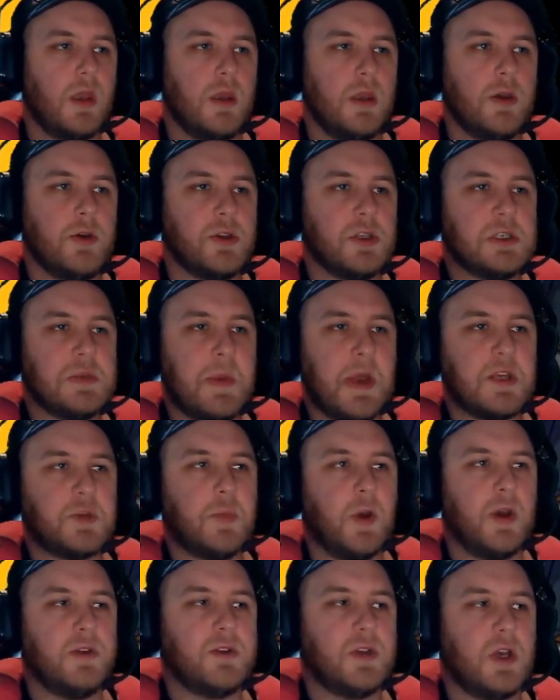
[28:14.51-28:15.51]
You can smash
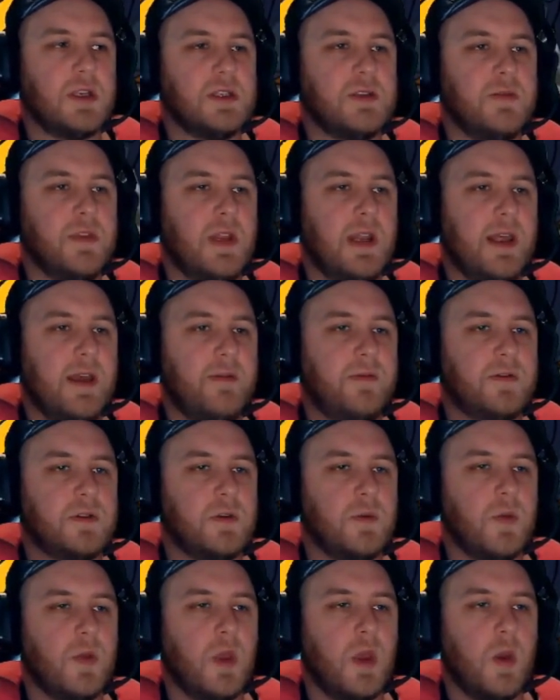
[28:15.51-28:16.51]
both sides of the lift,
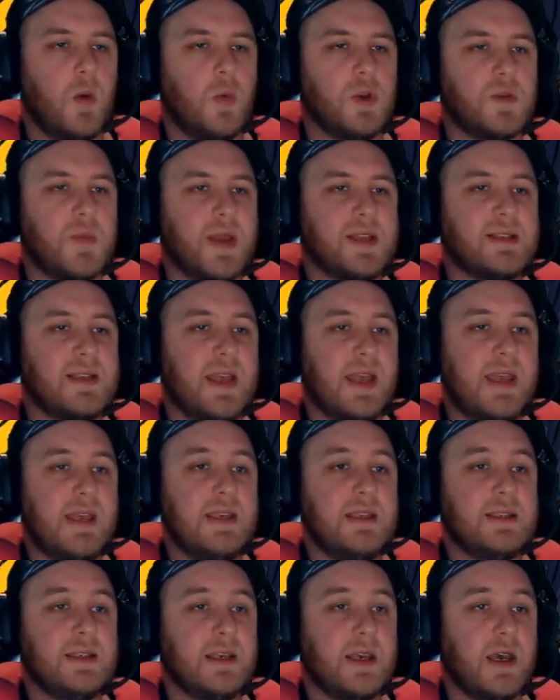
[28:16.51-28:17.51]
which makes it
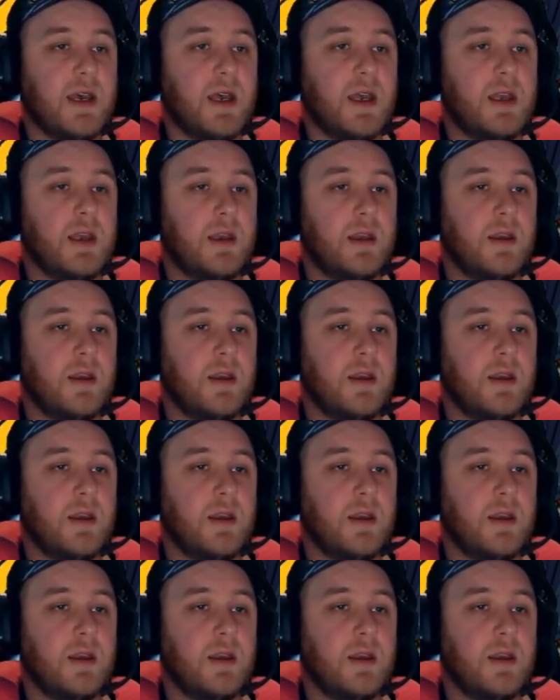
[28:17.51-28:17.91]
easier